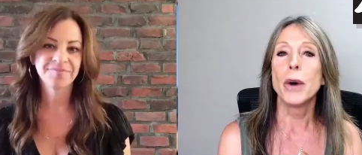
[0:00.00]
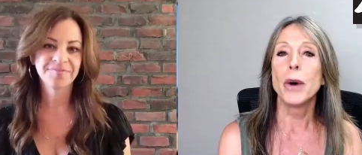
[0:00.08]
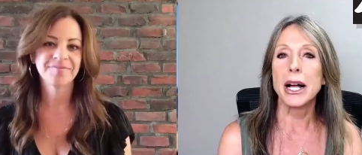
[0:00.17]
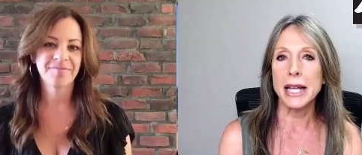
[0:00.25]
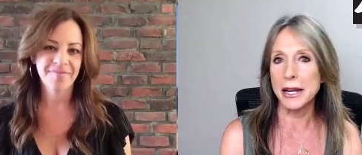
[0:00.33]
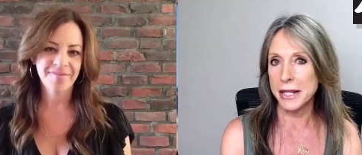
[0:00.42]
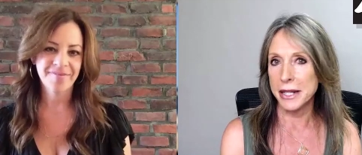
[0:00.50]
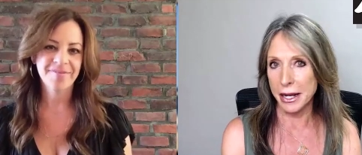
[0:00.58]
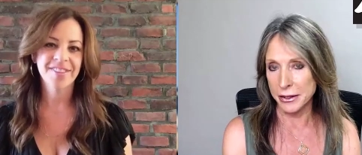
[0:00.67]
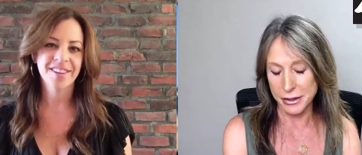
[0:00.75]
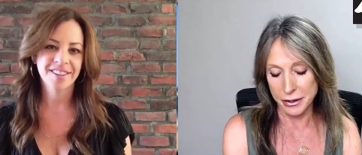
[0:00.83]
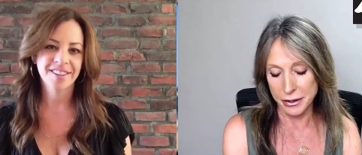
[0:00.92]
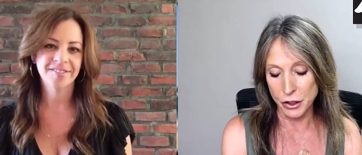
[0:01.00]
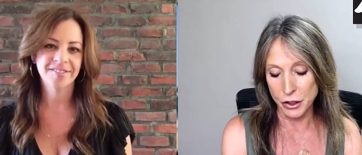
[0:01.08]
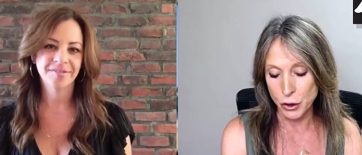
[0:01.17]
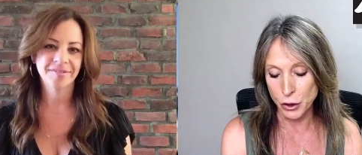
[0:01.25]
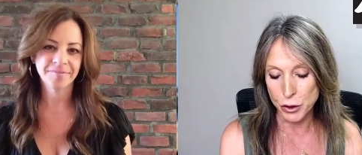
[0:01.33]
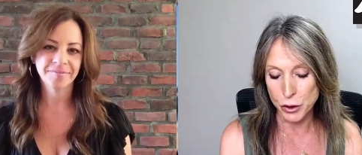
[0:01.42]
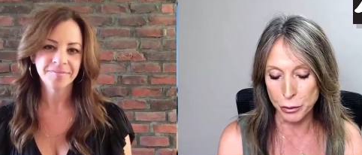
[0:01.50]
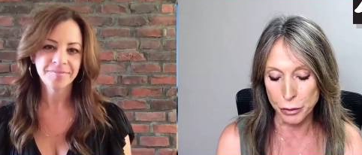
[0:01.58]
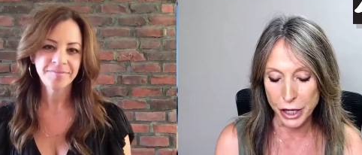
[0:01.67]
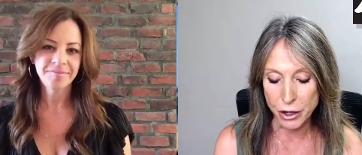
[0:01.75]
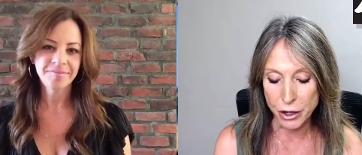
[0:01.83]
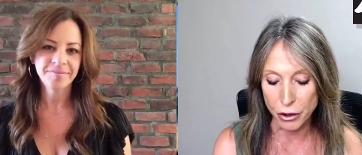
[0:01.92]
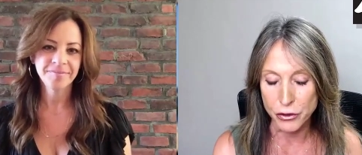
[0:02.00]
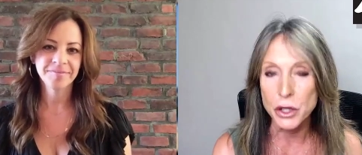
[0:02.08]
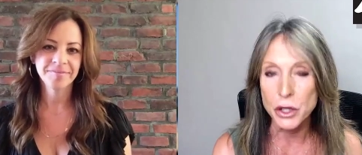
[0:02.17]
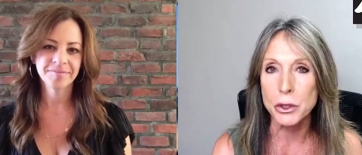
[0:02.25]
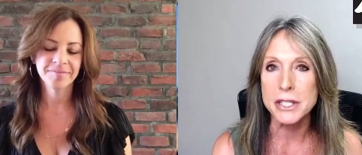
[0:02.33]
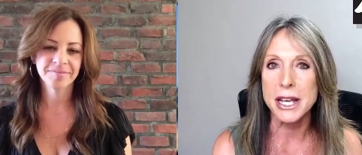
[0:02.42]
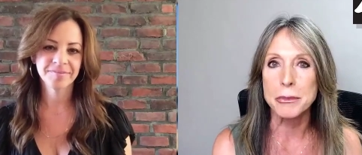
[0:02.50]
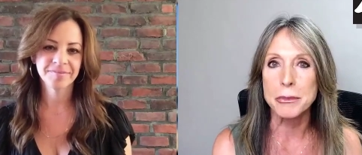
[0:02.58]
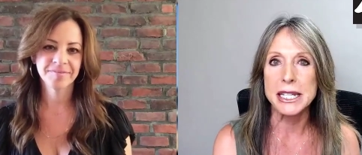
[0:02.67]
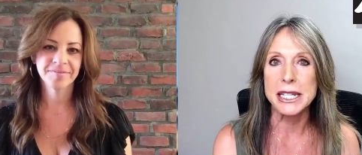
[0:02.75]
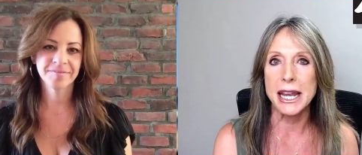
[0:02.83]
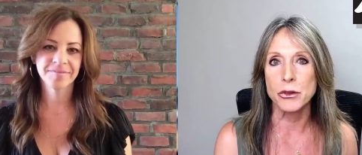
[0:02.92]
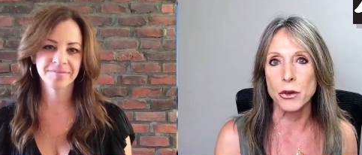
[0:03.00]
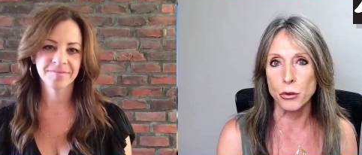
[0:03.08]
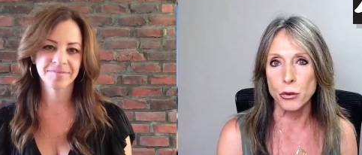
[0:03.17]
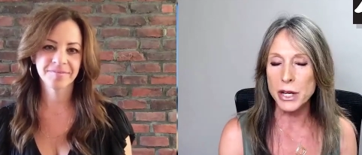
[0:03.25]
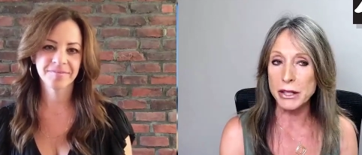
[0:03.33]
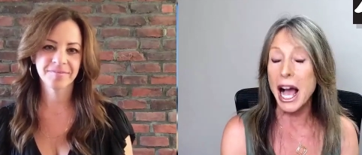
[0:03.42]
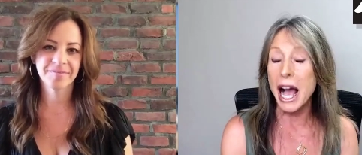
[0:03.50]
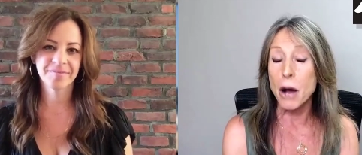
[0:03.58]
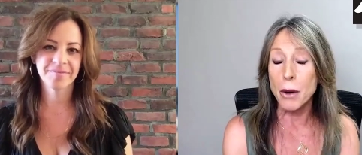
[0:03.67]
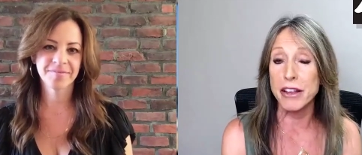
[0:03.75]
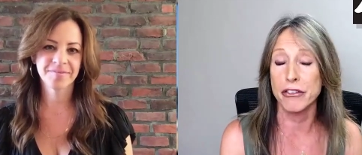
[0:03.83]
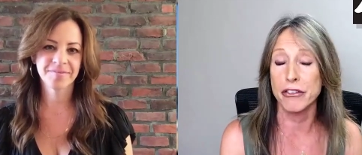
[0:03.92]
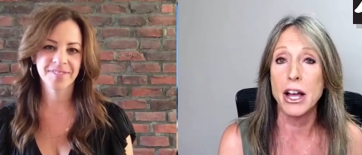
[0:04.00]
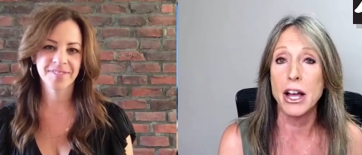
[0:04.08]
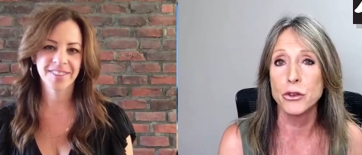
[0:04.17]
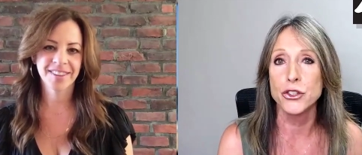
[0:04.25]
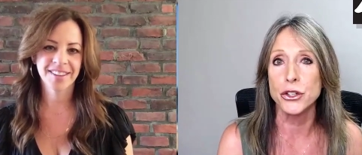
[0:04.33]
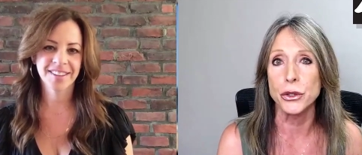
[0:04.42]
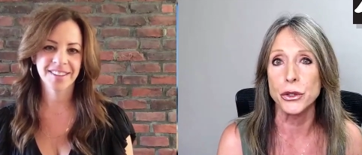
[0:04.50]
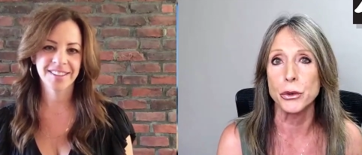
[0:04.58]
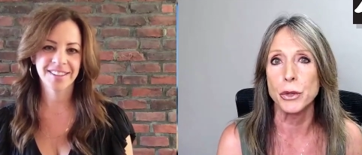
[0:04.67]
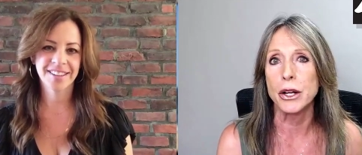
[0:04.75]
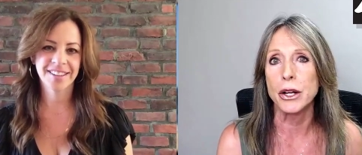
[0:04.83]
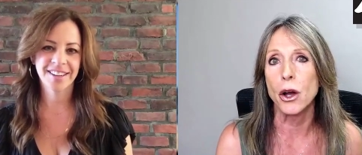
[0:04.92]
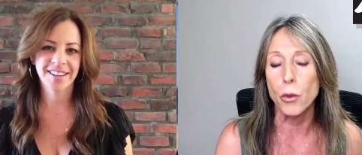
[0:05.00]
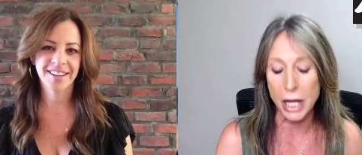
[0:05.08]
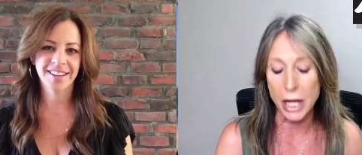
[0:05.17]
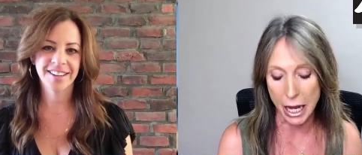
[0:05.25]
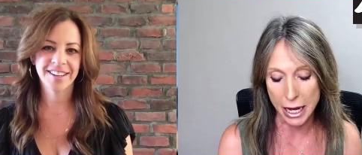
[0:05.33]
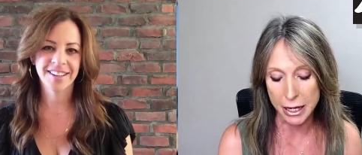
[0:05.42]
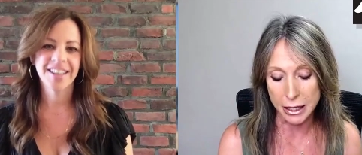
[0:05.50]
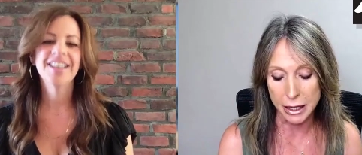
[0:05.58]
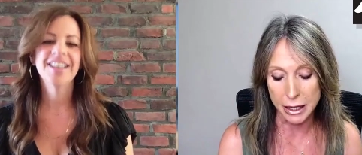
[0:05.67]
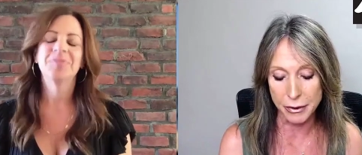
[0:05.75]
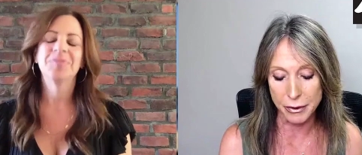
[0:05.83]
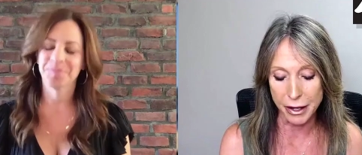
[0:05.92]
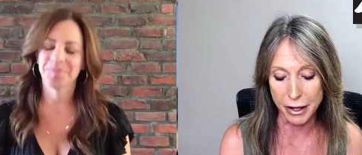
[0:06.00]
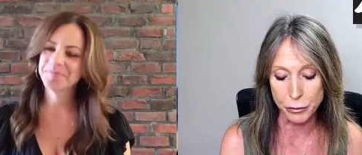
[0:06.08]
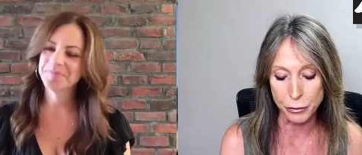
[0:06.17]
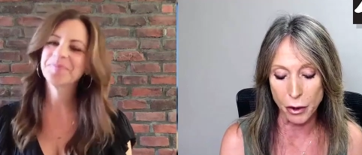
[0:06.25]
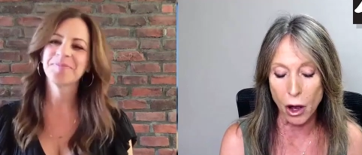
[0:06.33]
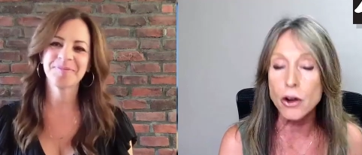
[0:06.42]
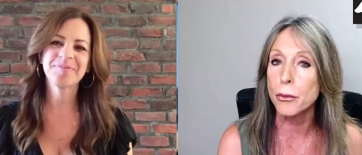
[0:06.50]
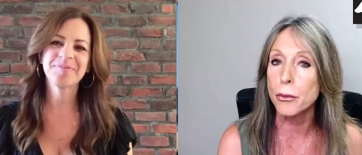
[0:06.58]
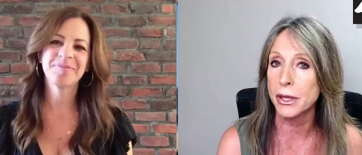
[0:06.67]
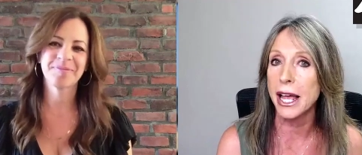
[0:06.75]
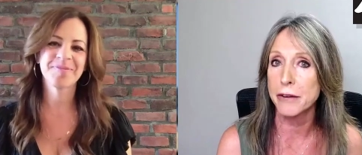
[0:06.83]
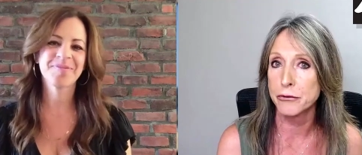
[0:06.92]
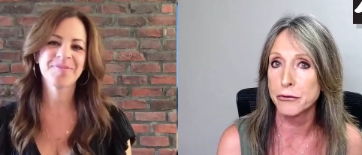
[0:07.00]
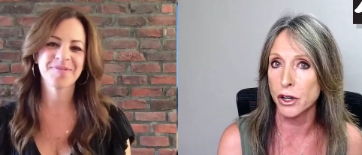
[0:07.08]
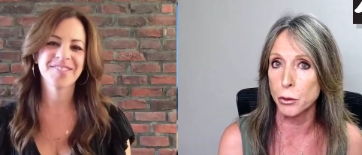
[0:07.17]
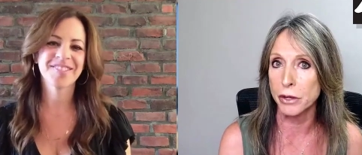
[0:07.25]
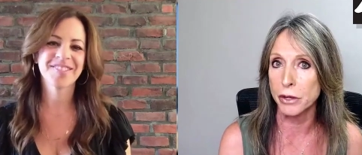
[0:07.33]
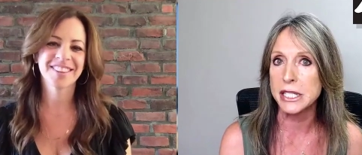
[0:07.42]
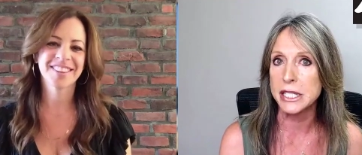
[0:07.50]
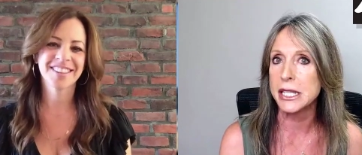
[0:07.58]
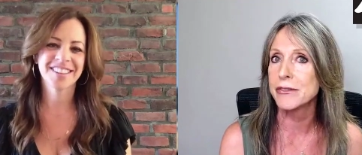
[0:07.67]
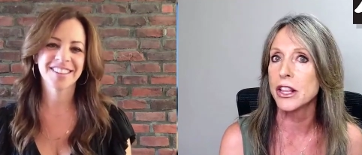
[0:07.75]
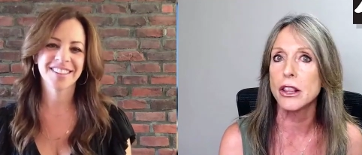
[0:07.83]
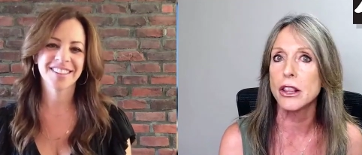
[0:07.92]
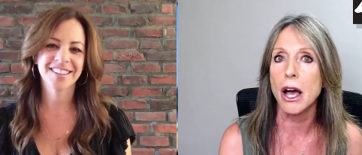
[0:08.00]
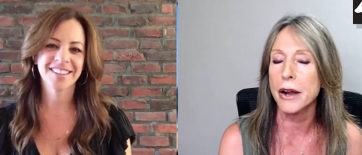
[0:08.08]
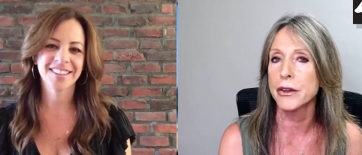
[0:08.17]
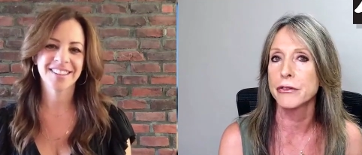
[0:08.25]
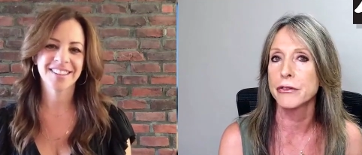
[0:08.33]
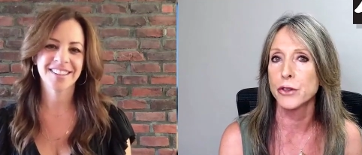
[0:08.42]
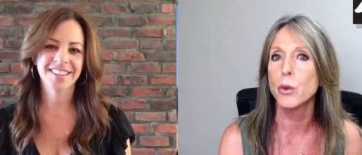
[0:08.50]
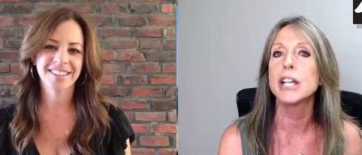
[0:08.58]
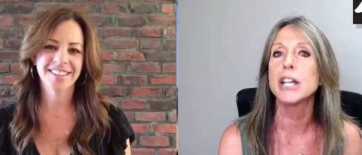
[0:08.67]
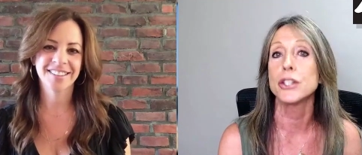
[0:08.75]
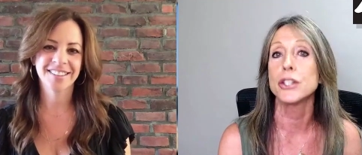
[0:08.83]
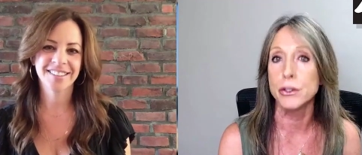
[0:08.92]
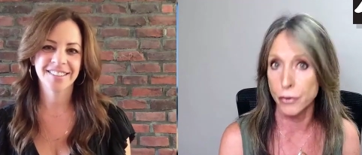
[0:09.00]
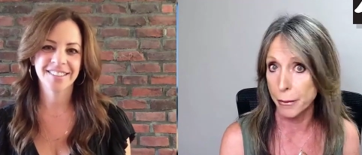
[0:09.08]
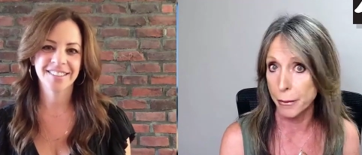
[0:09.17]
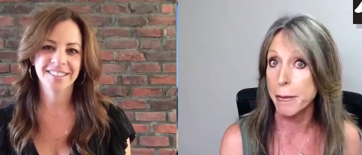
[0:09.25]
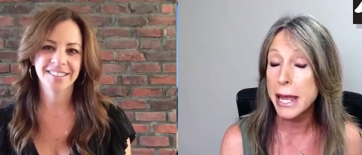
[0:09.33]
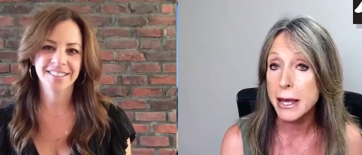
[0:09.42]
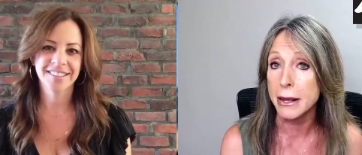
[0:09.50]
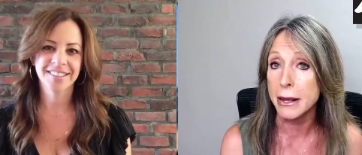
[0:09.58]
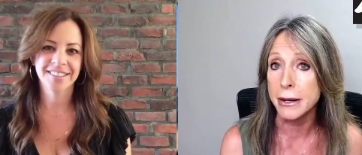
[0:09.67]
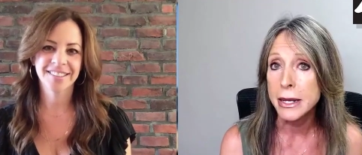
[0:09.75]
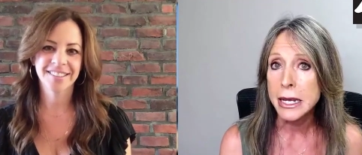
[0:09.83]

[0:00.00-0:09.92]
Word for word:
Speaker 1: Well, and, and you know, to bring our viewers up to date, the re how I found you, you know, I... Uh, on our platform, we've received a lot of questions from men